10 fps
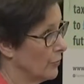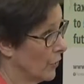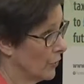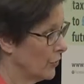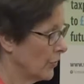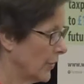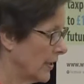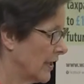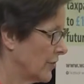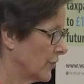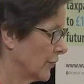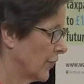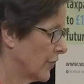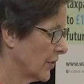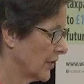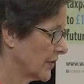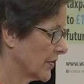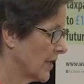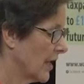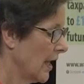on whom we need to
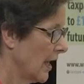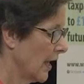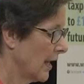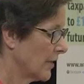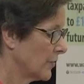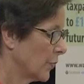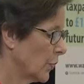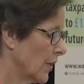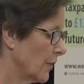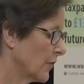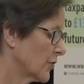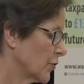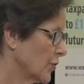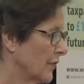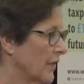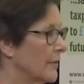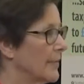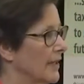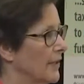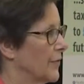focus. And we're sort of in the
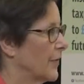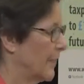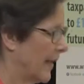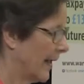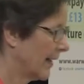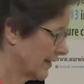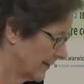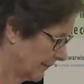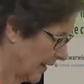middle of the pack.